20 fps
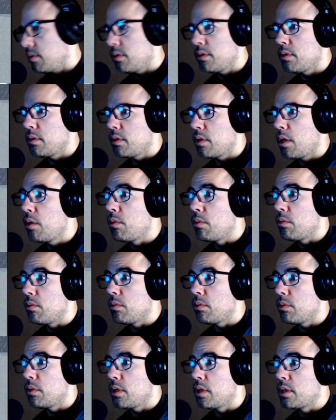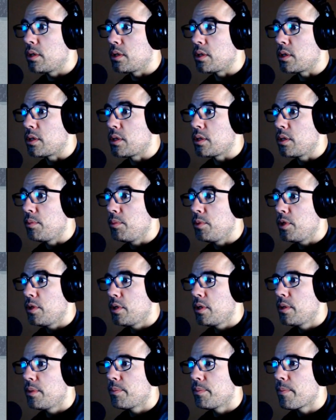Oh, is it still muted?
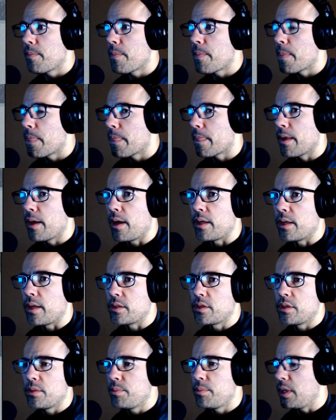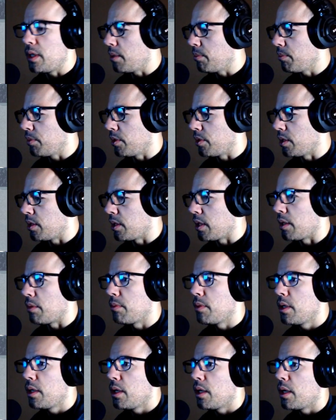I should be unmuted now,
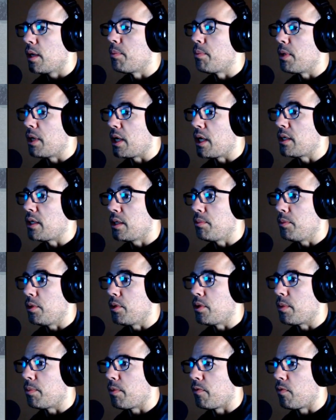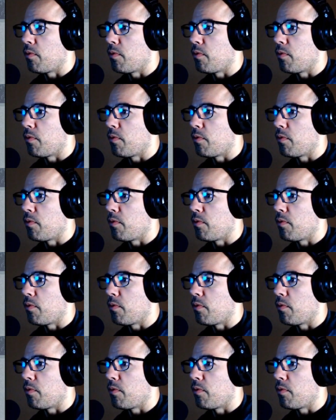but I did mute it before.